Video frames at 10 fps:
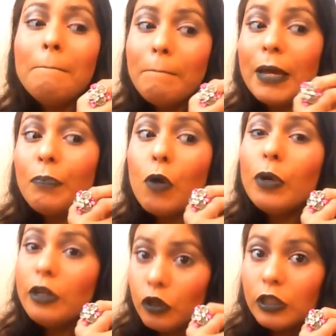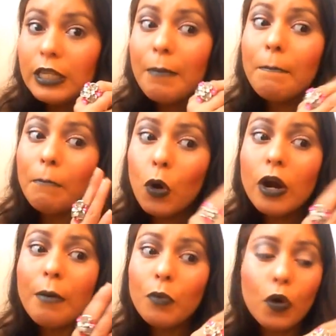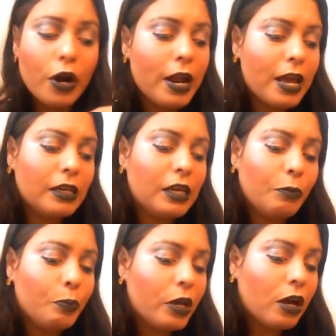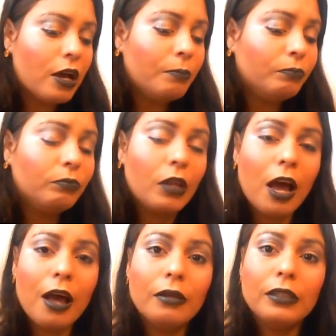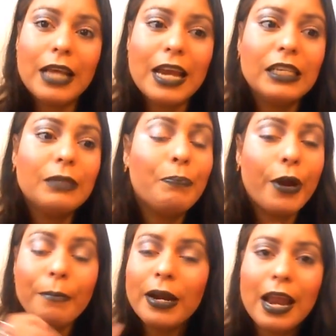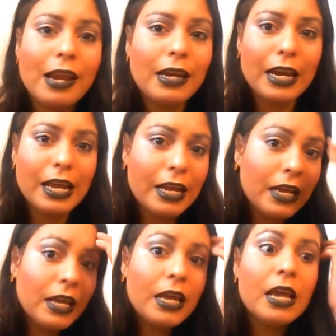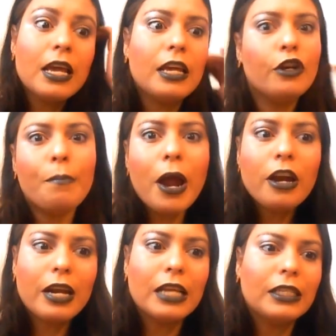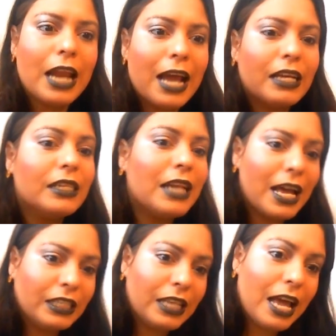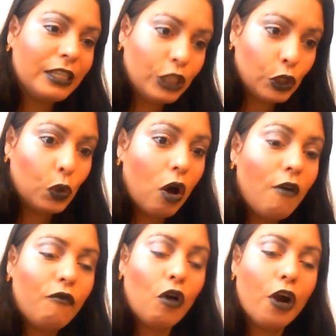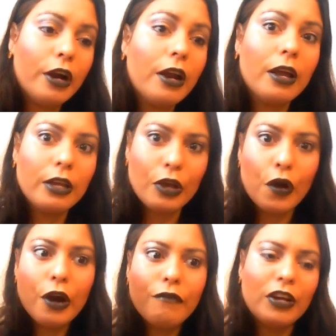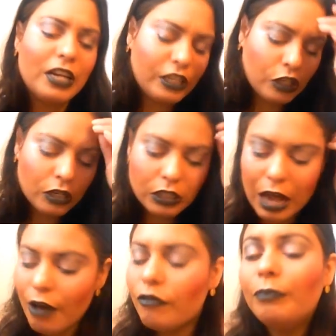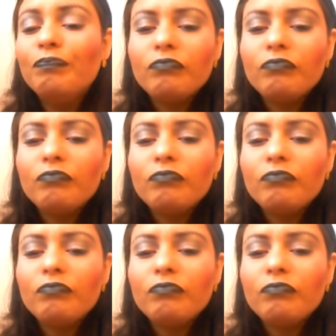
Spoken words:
people will use them more and more, and it becomes that is permanently in the market, like a tool for your foundation stuff.